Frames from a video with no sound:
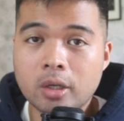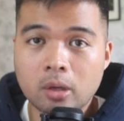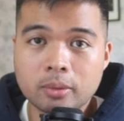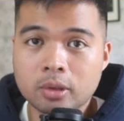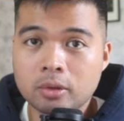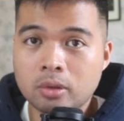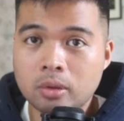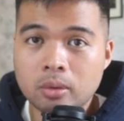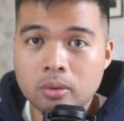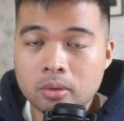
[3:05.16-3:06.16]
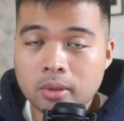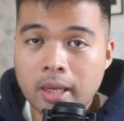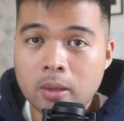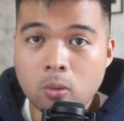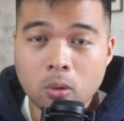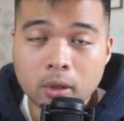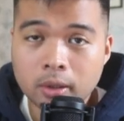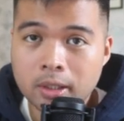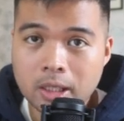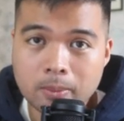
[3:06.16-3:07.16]
the option to use a
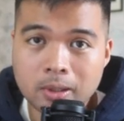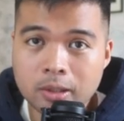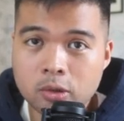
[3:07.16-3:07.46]
work email